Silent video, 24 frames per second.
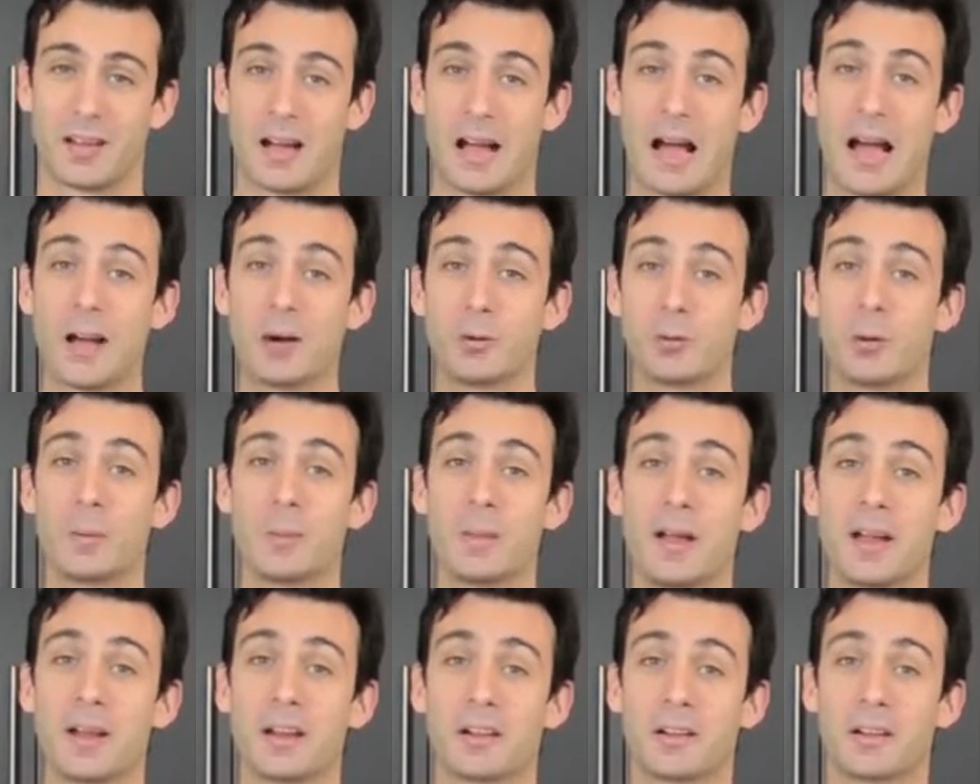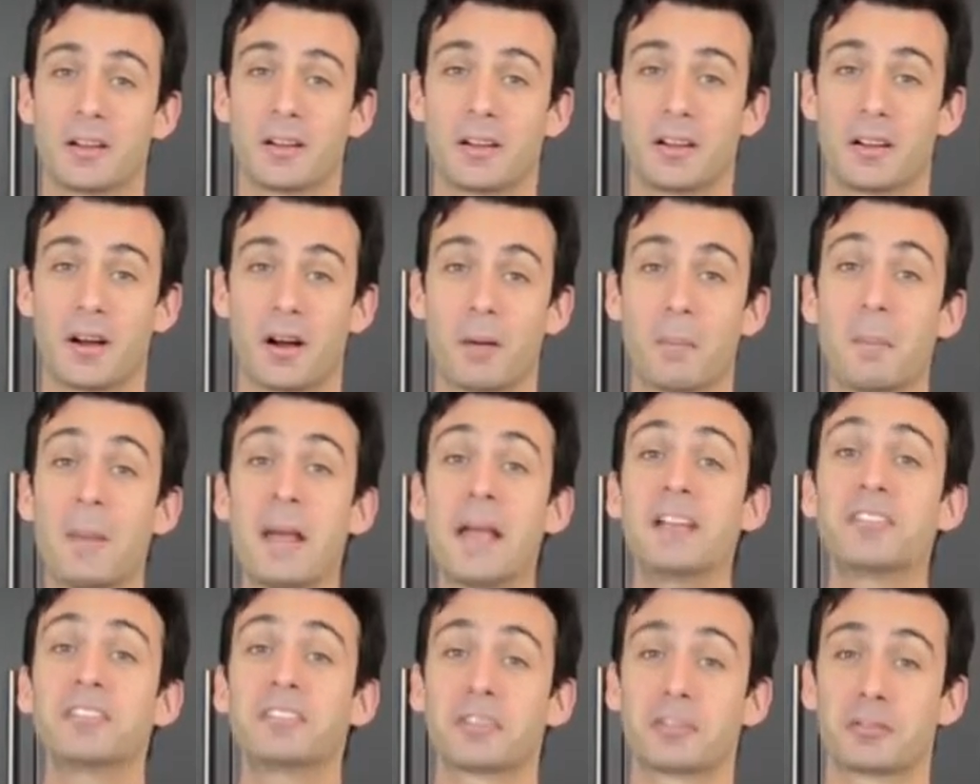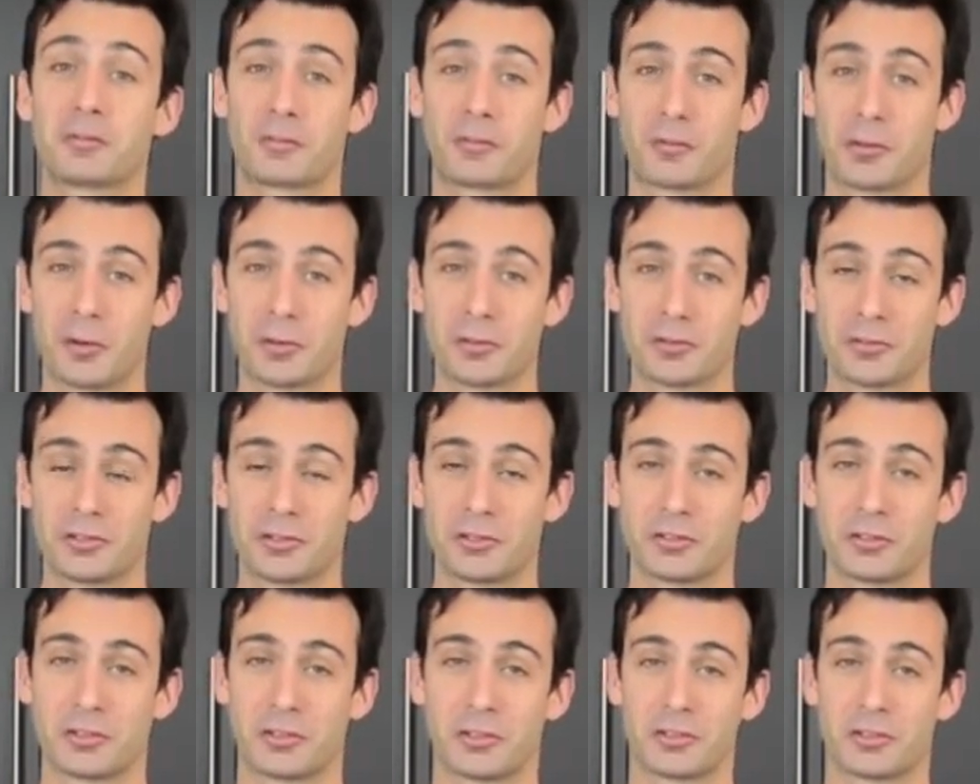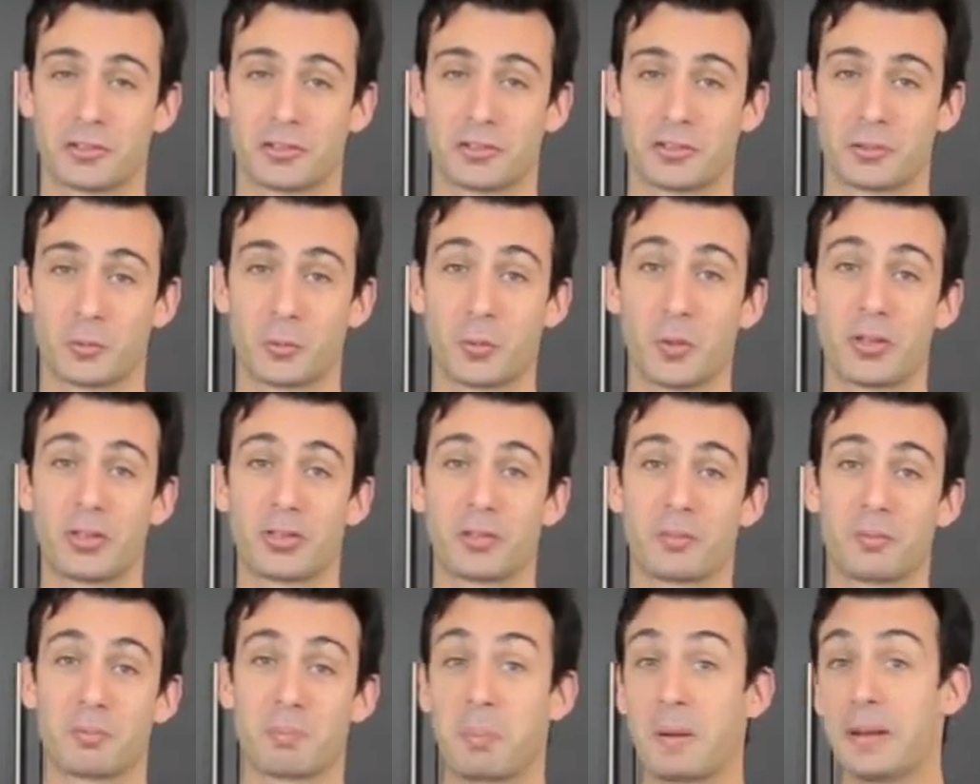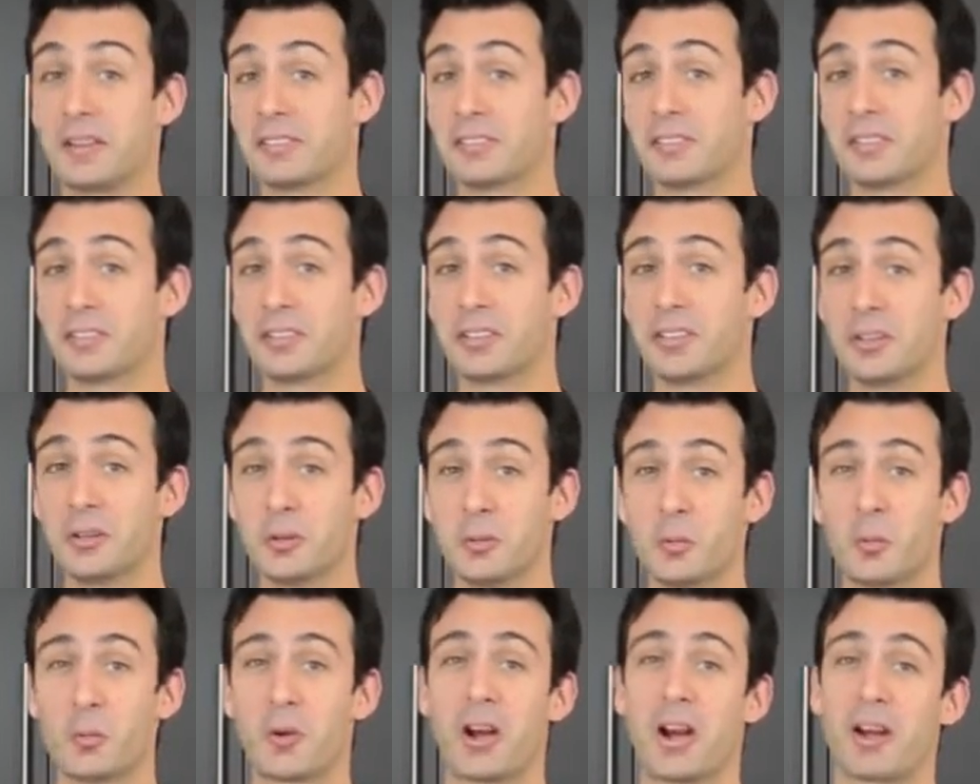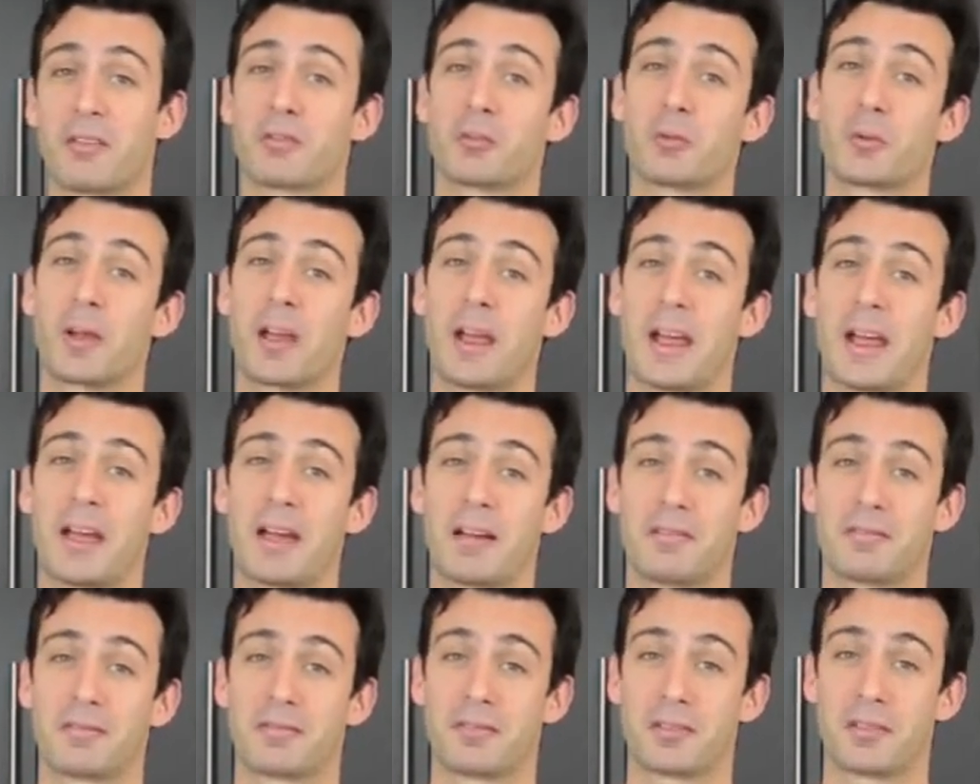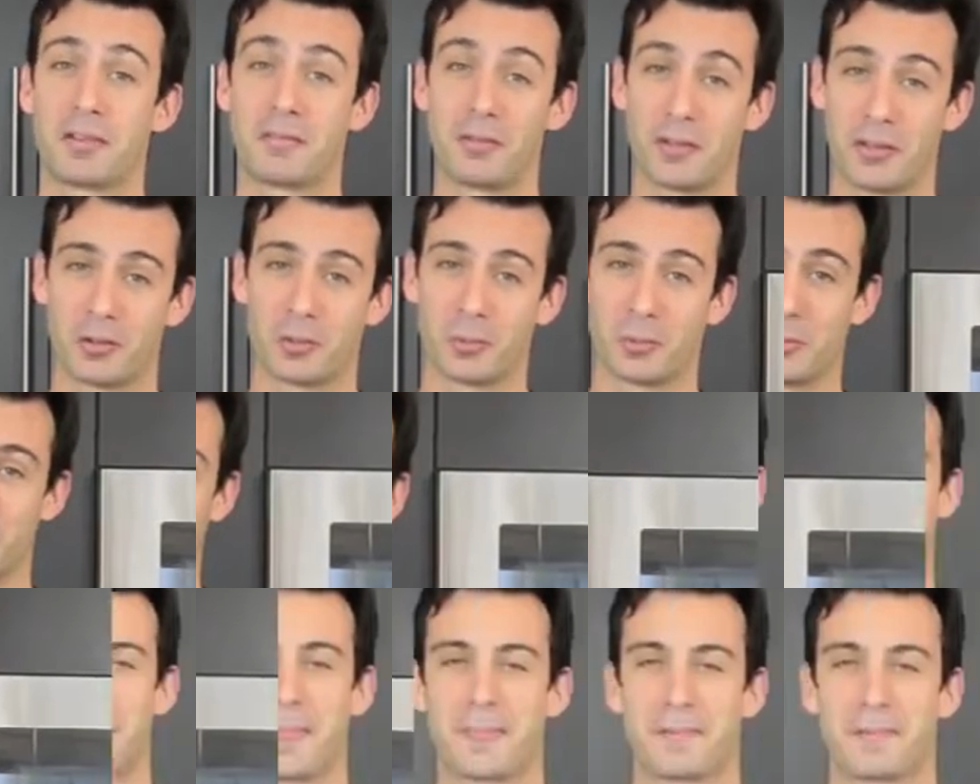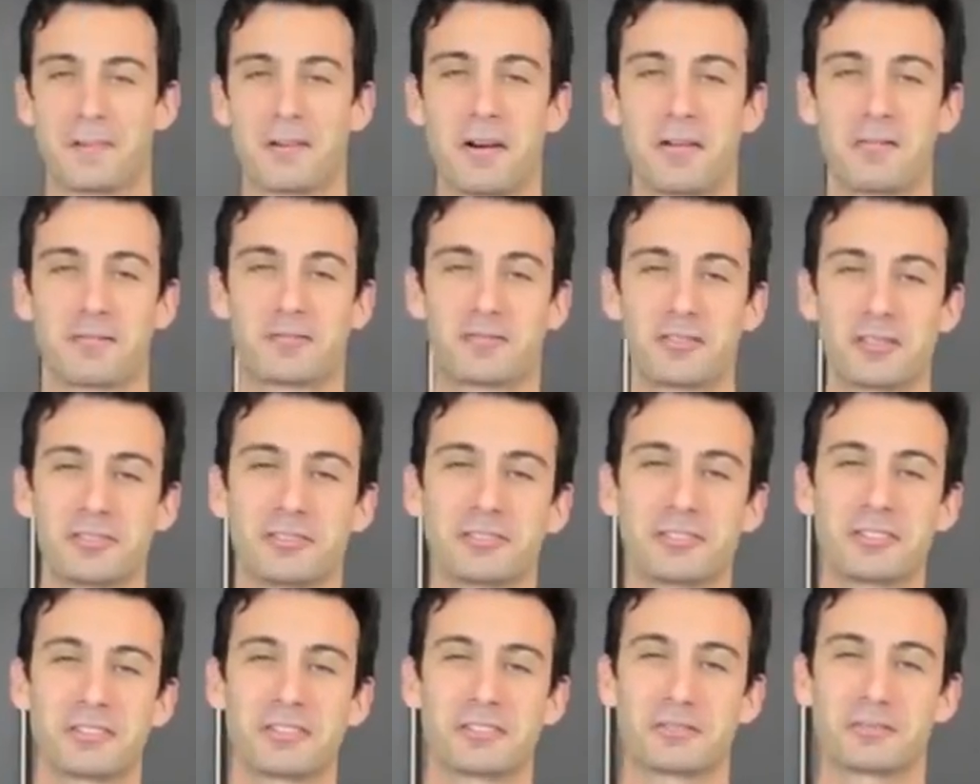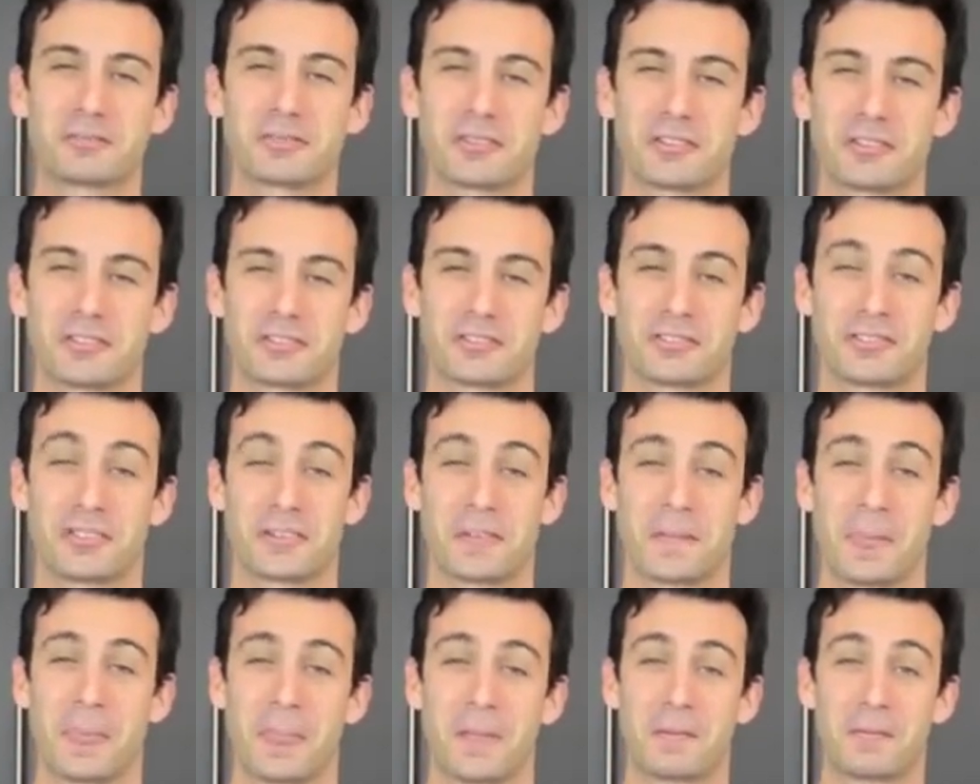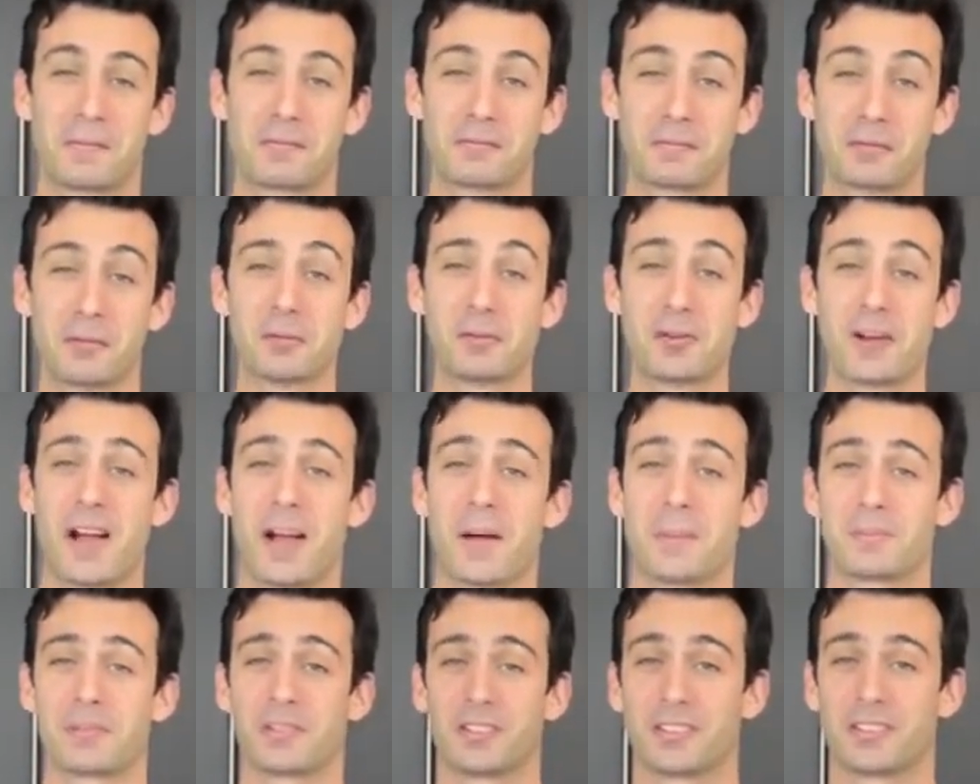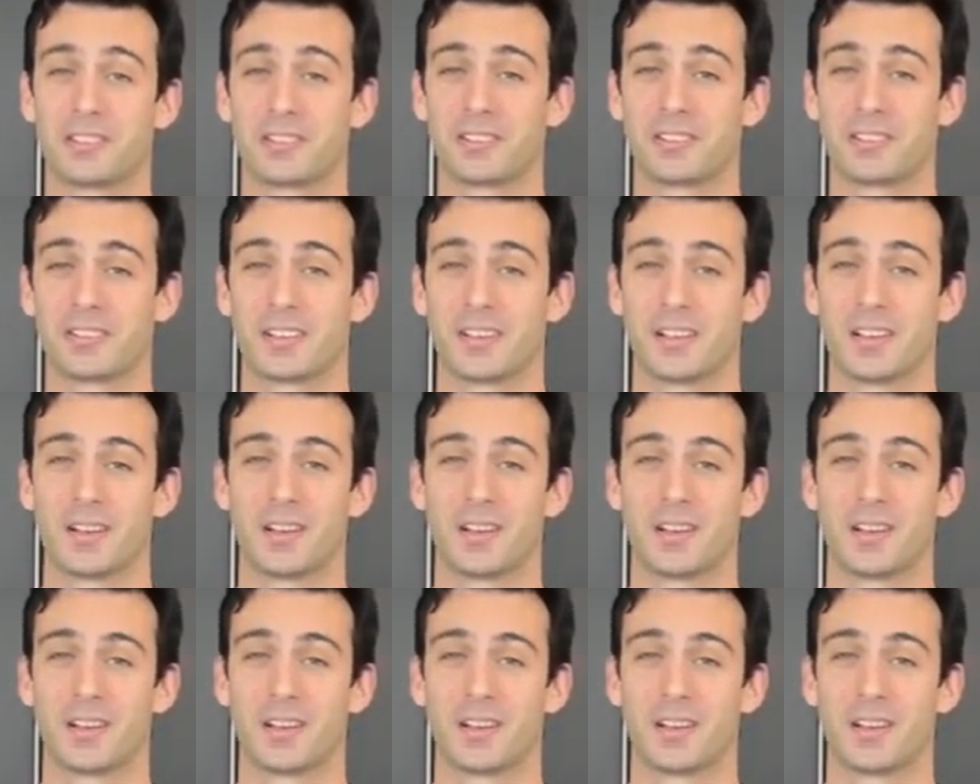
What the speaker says: How do we make amazing frozen desserts with basically whatever we have available? All right, first things first, fruit options.